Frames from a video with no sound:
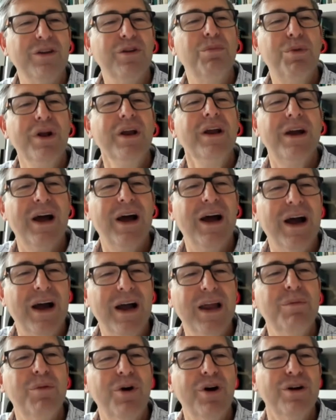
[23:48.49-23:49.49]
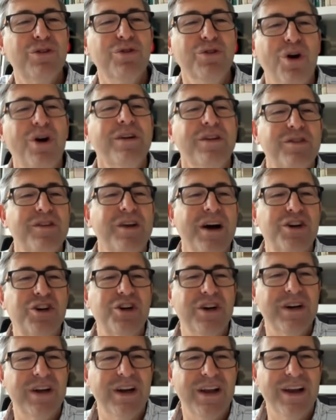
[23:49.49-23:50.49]
you bring uh, him or her to your
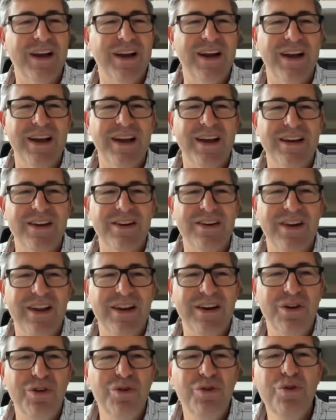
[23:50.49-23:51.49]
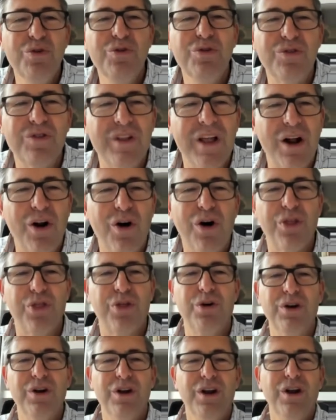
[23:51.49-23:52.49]
discussion uh, and and you use that
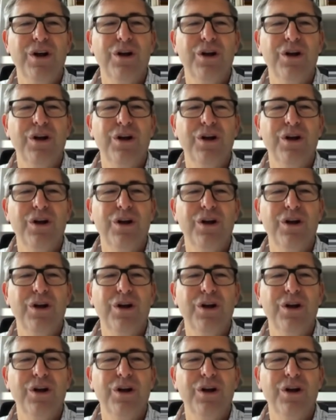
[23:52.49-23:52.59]
author